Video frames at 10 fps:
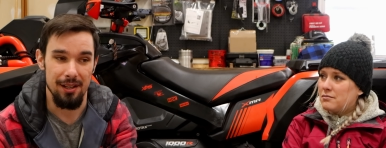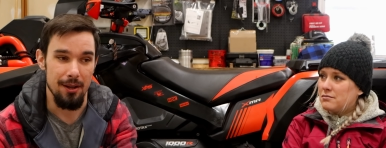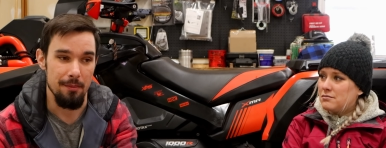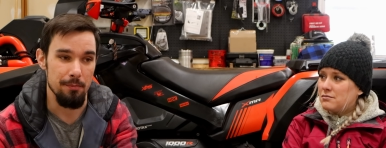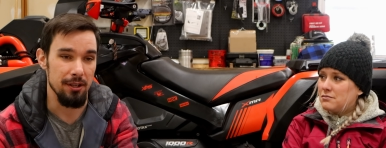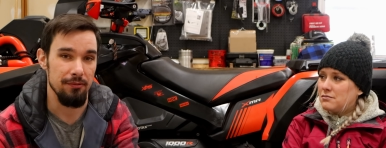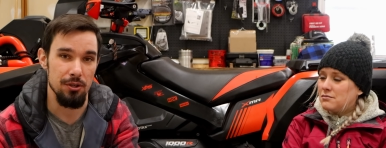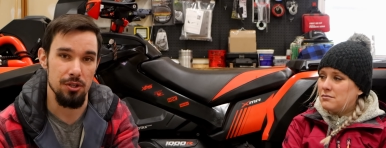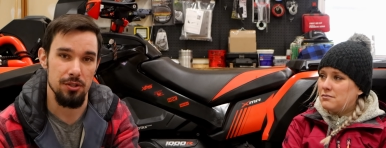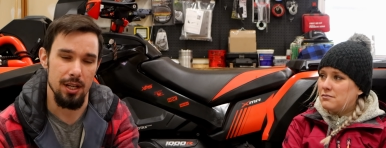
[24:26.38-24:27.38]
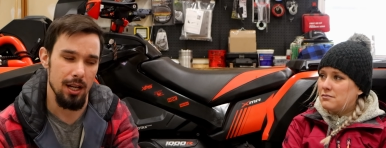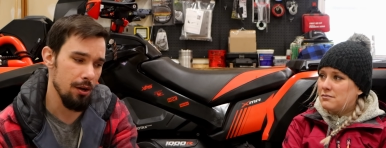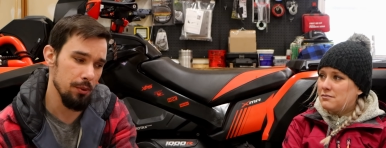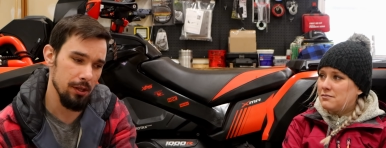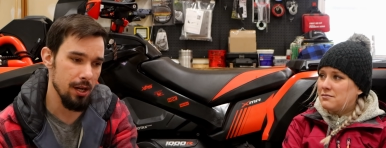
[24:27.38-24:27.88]
Speaker 1: um, but if you're just like,
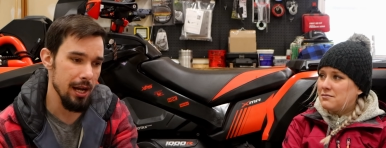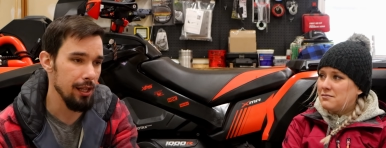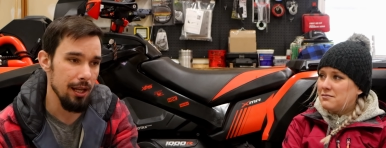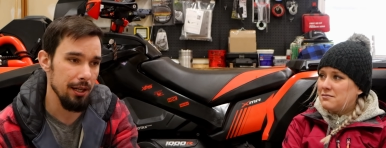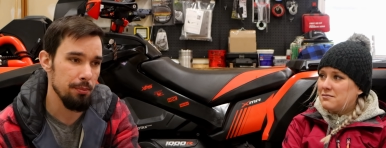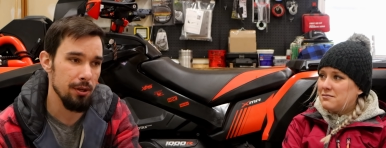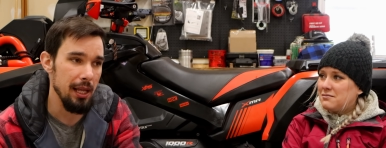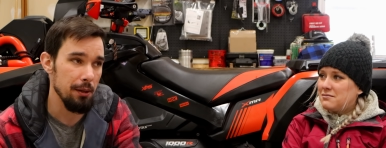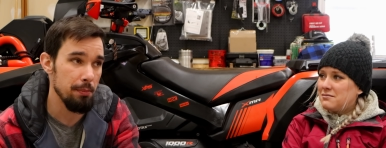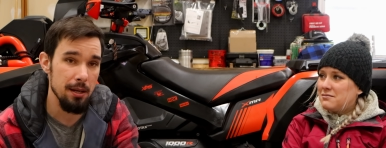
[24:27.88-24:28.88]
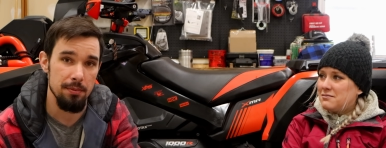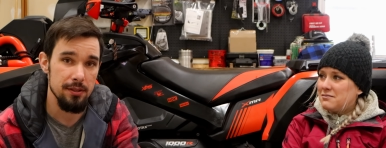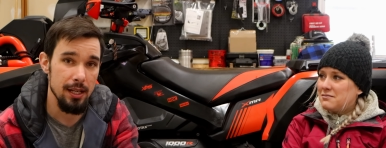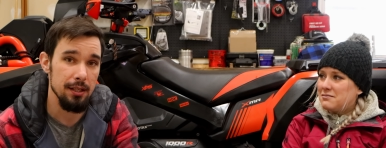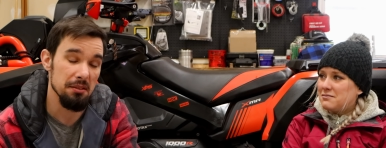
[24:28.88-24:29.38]
oh, well, Kyle, I'm going to put a loud
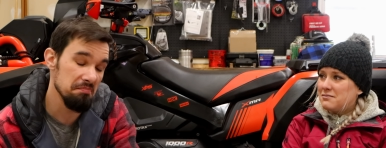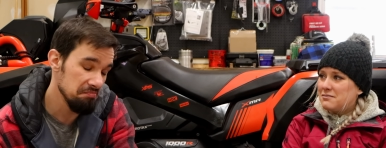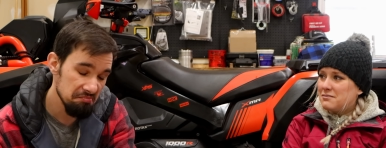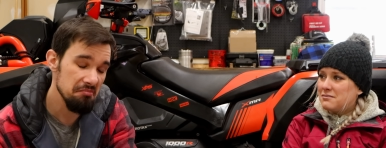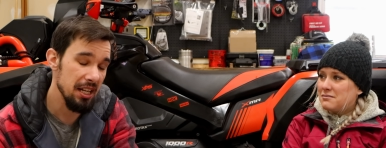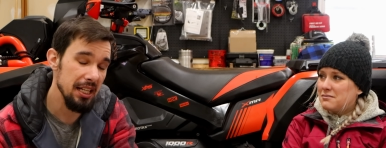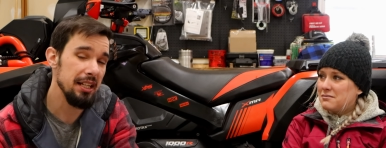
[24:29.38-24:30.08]
pipe and send it, I